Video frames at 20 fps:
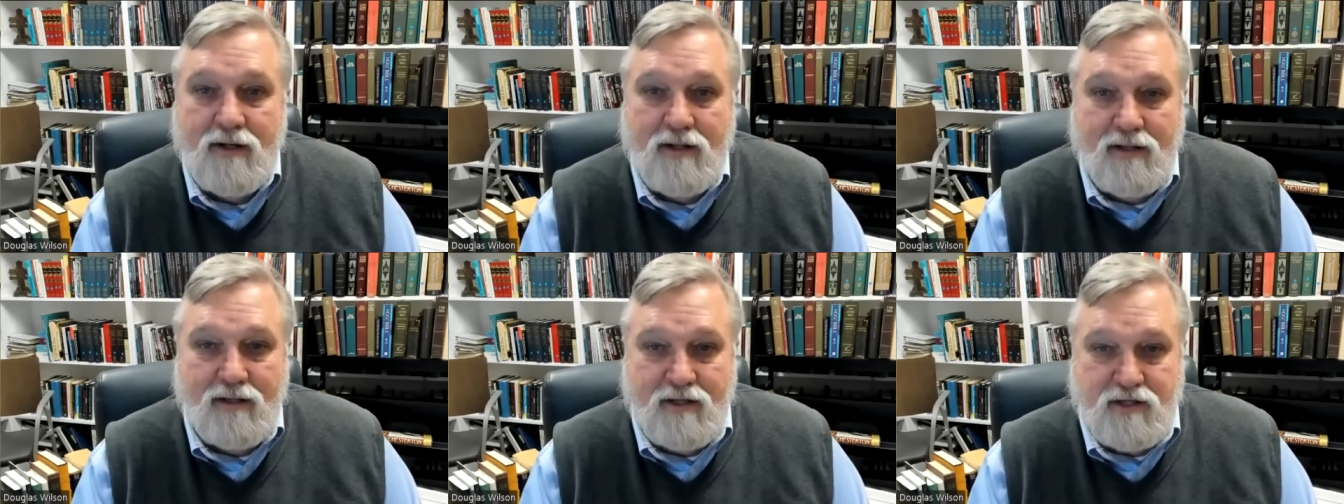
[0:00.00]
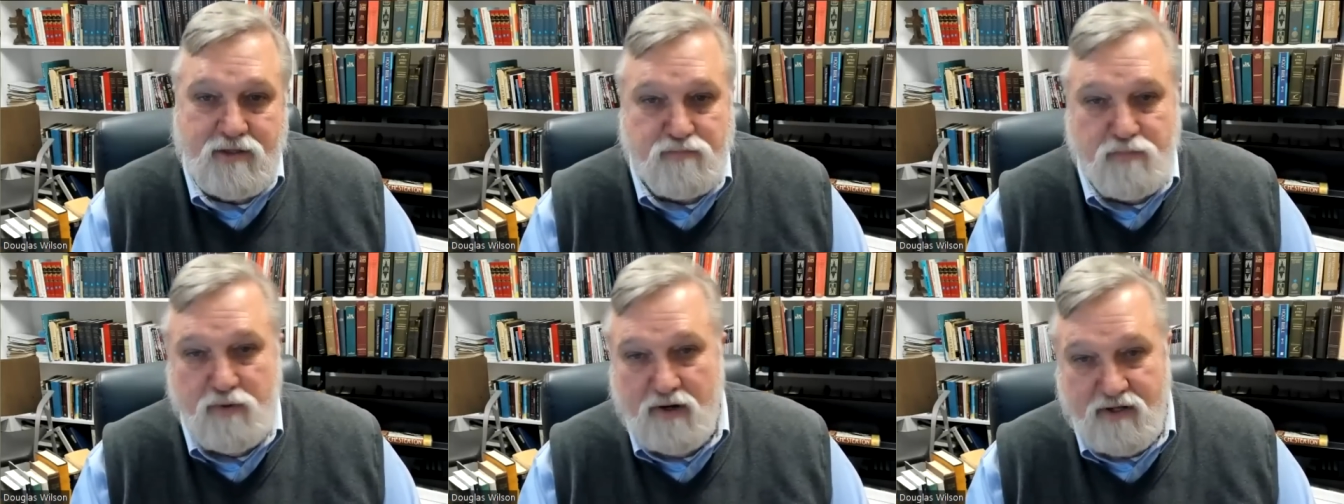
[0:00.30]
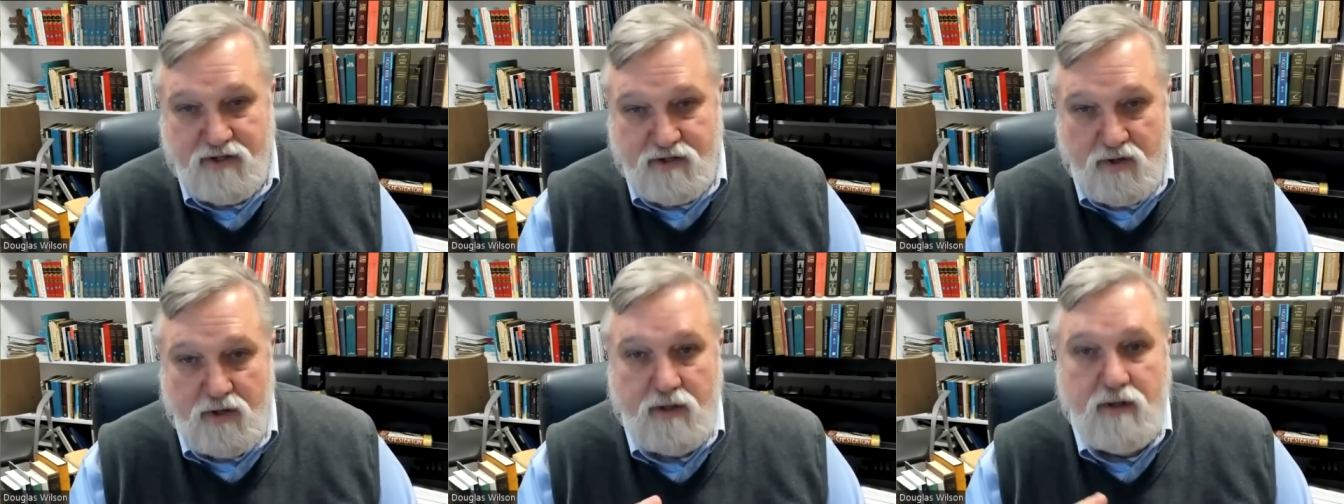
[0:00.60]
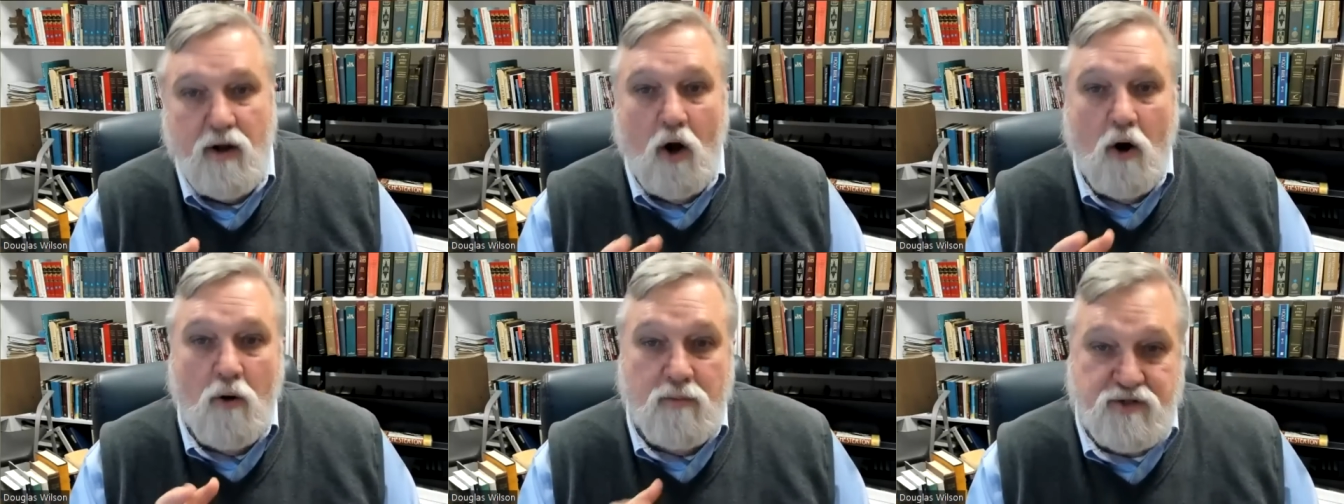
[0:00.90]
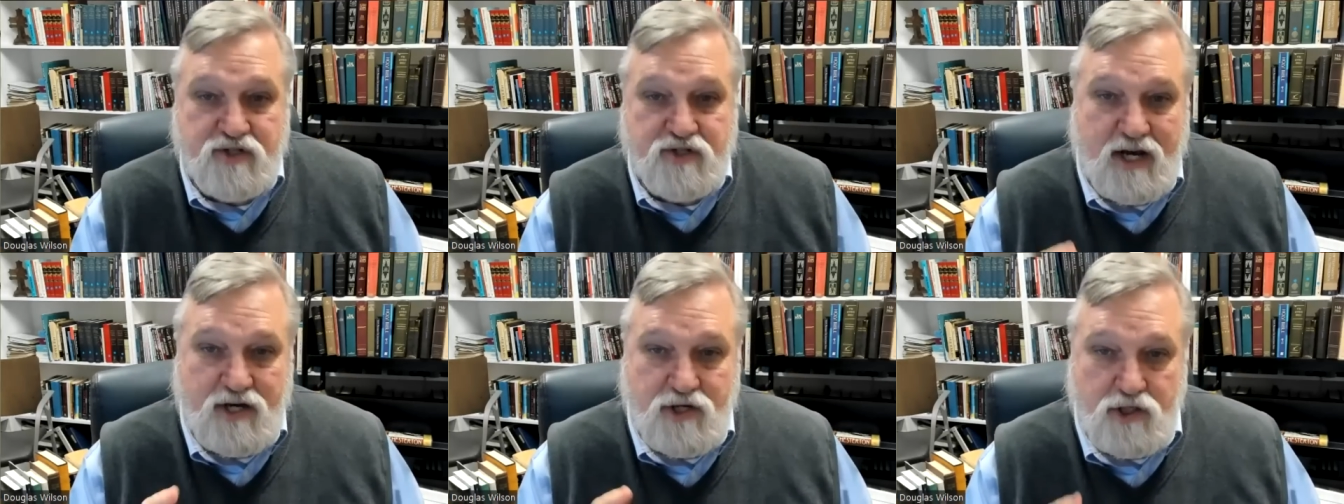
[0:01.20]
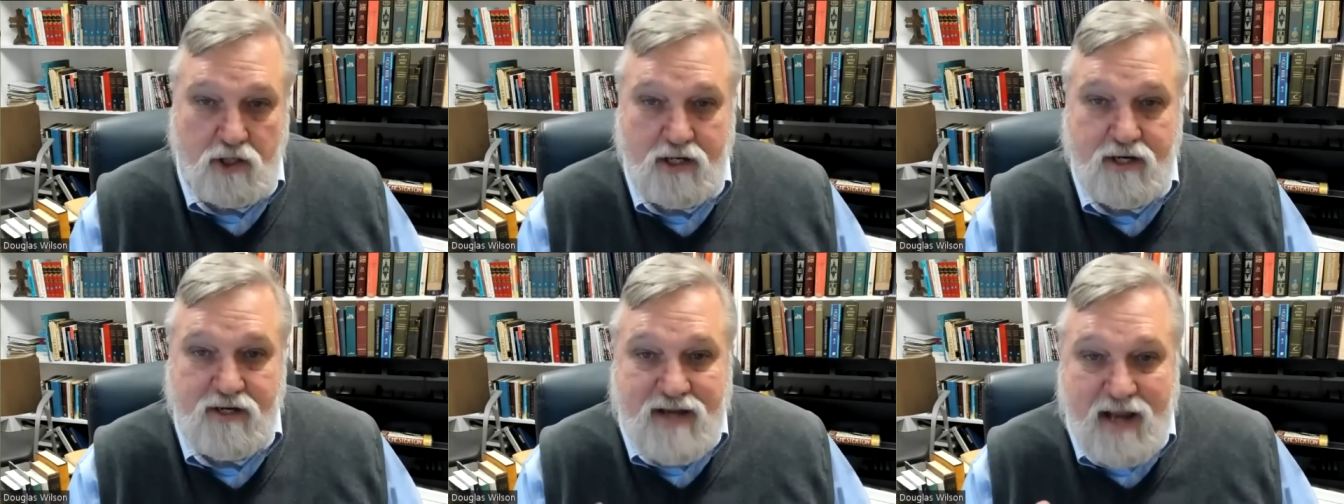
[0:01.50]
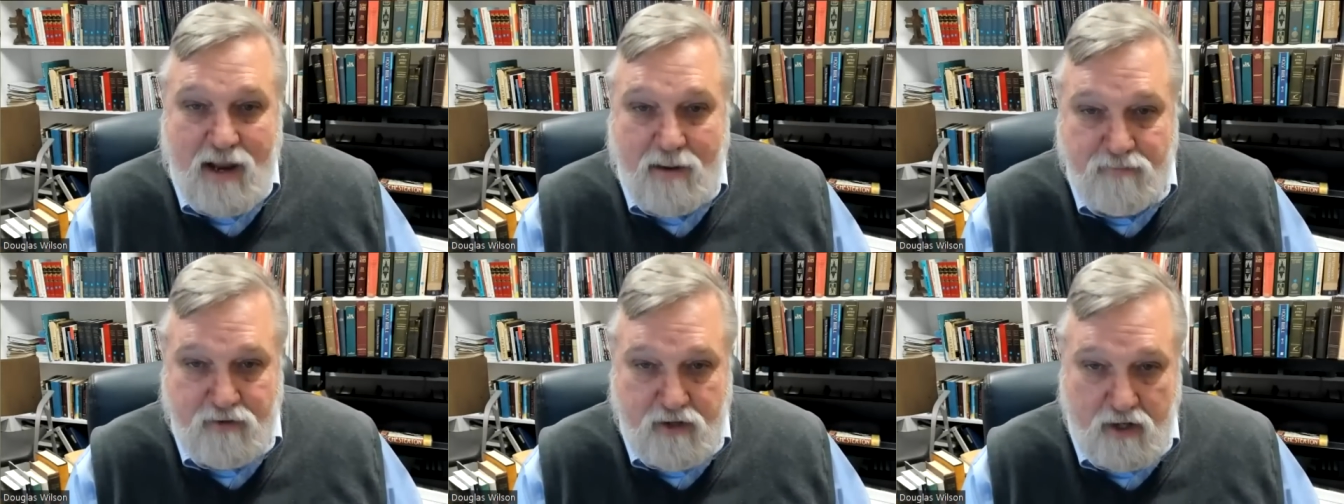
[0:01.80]
let's put it as a homosexually
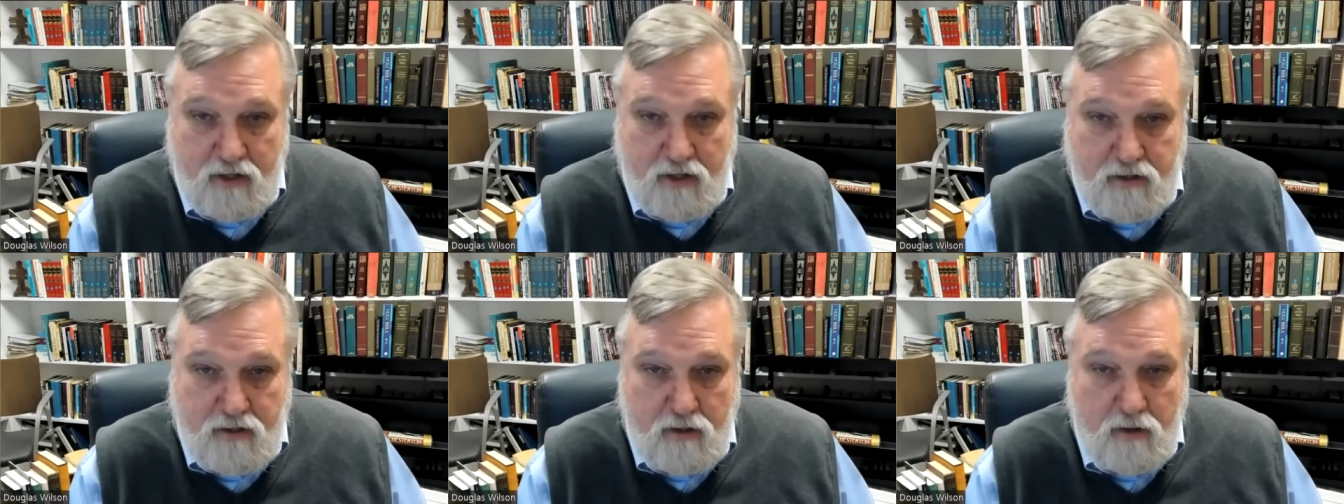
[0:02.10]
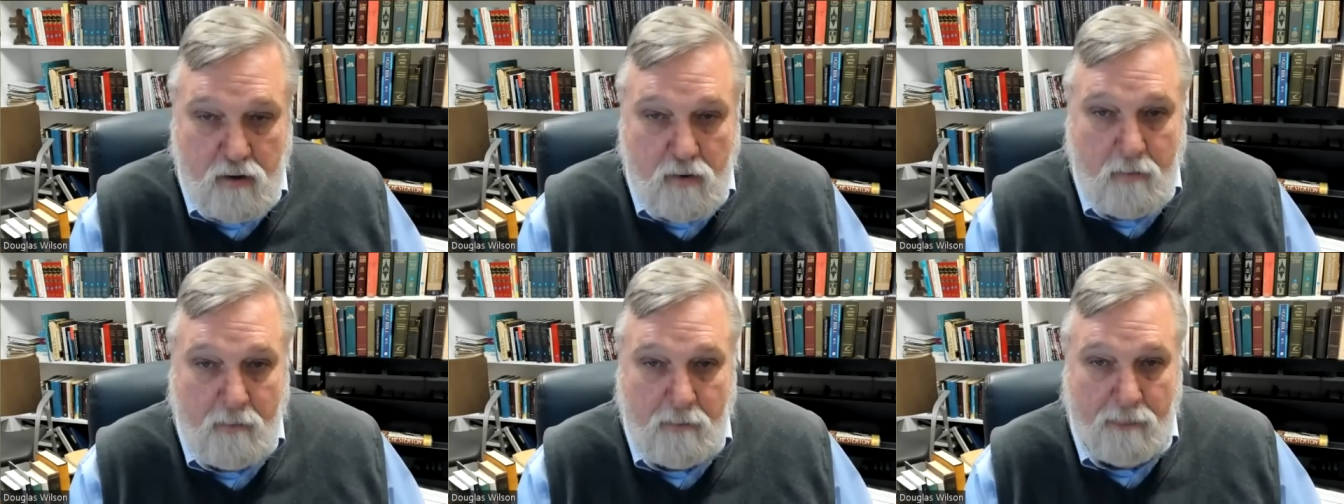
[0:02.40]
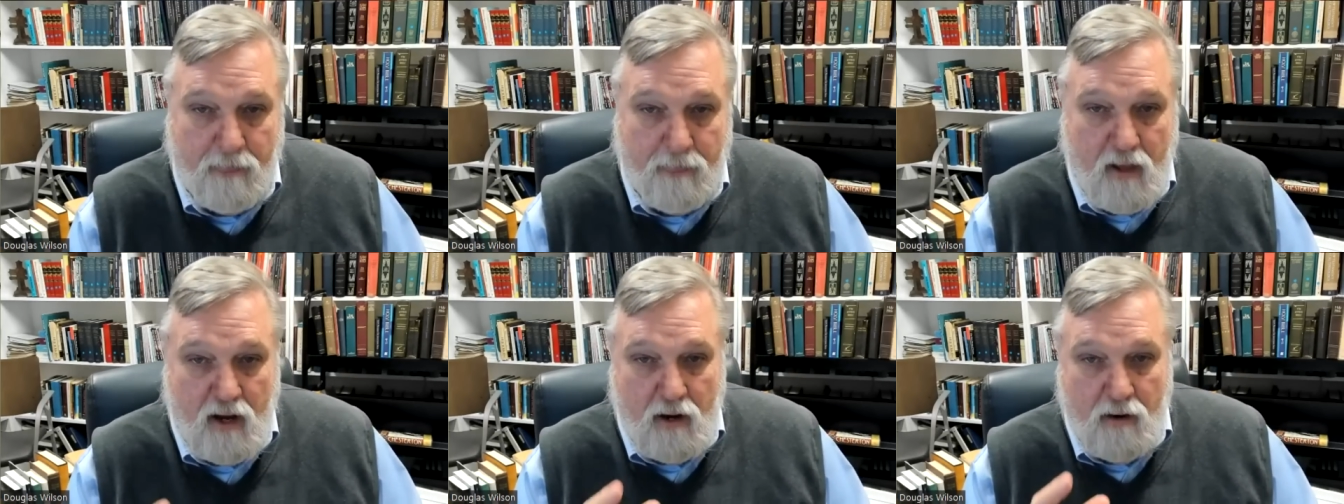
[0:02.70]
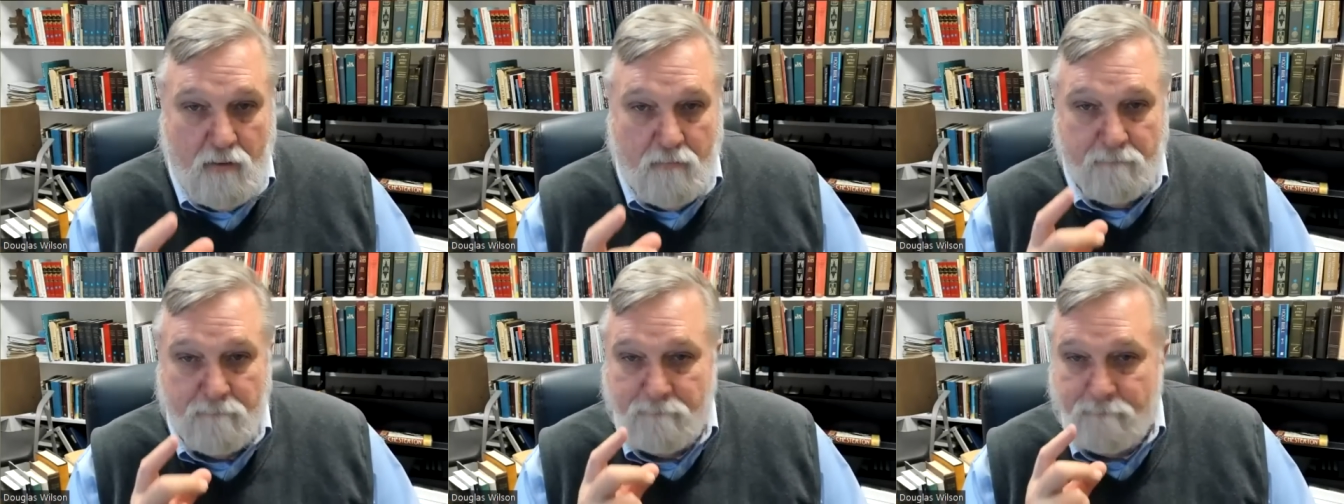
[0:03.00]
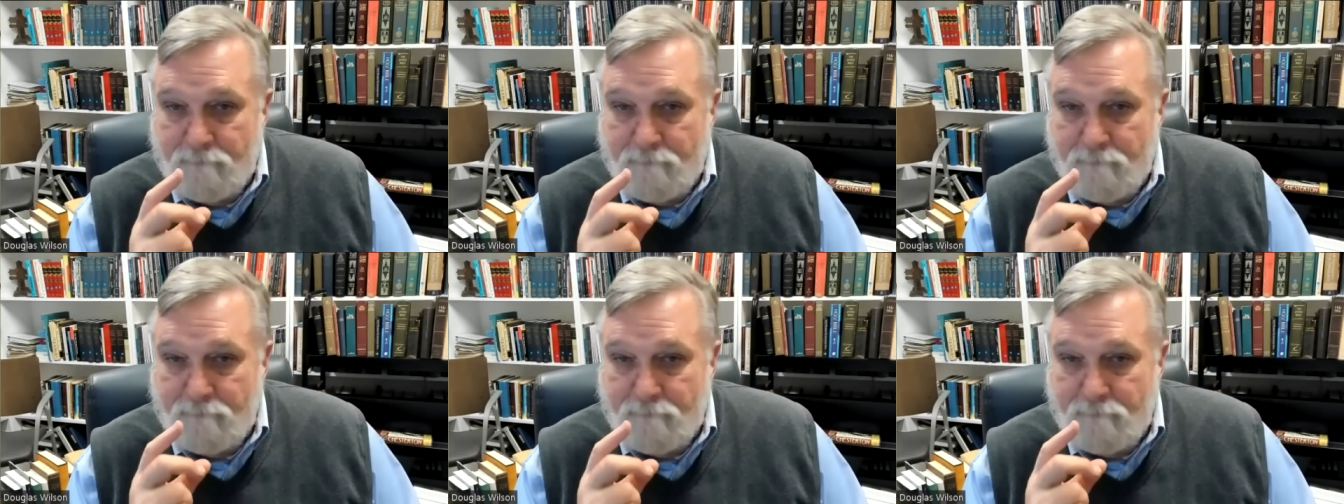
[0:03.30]
tempted um,